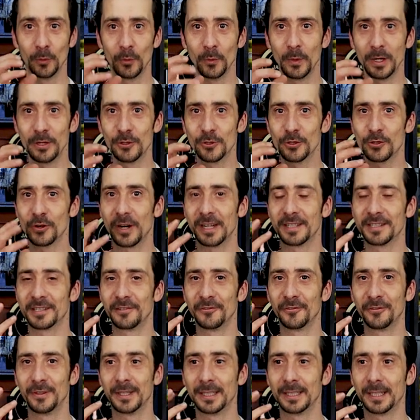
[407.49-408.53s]
when you try
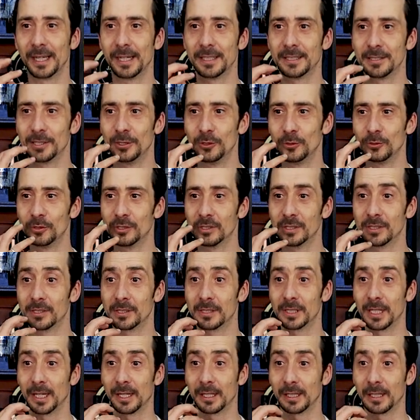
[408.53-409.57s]
something nice and you
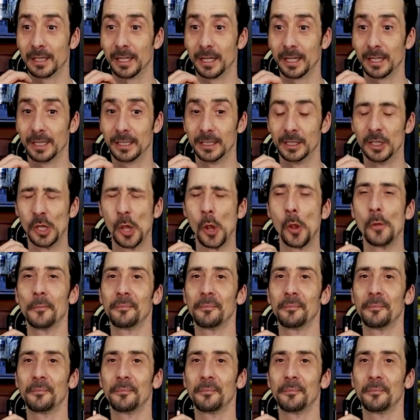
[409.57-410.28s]
just start like I